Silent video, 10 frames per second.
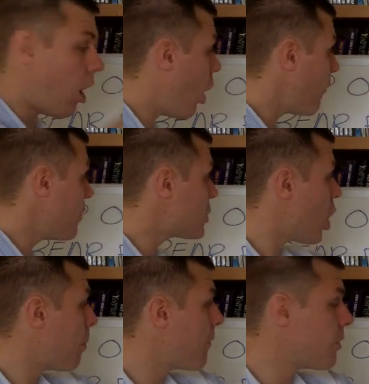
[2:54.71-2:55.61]
off the
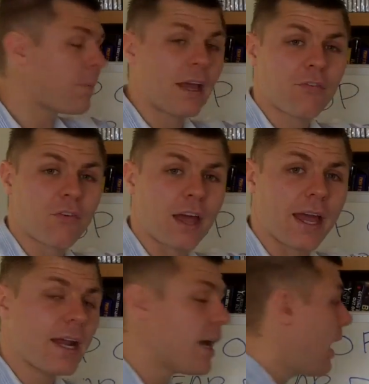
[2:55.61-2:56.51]
top of the bear
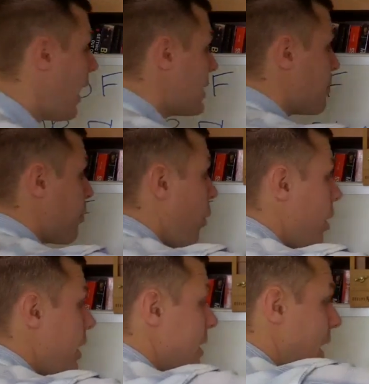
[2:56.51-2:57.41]
flag. It's
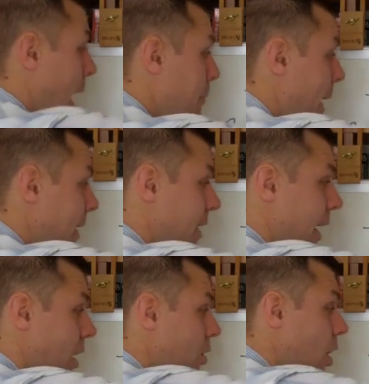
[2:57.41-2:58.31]
broken. It's come back
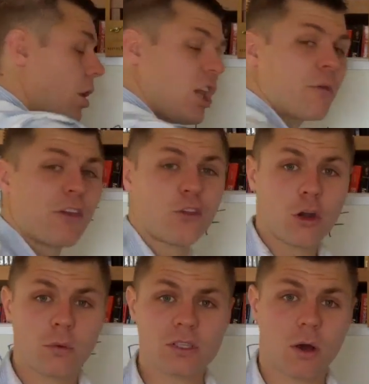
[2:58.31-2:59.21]
down like we
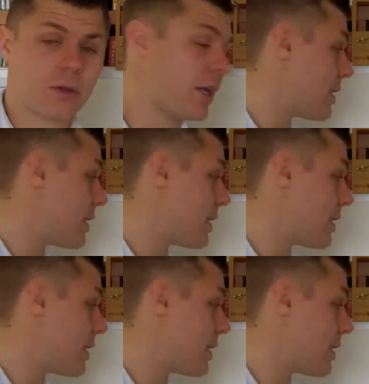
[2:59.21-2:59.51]
thought it was going to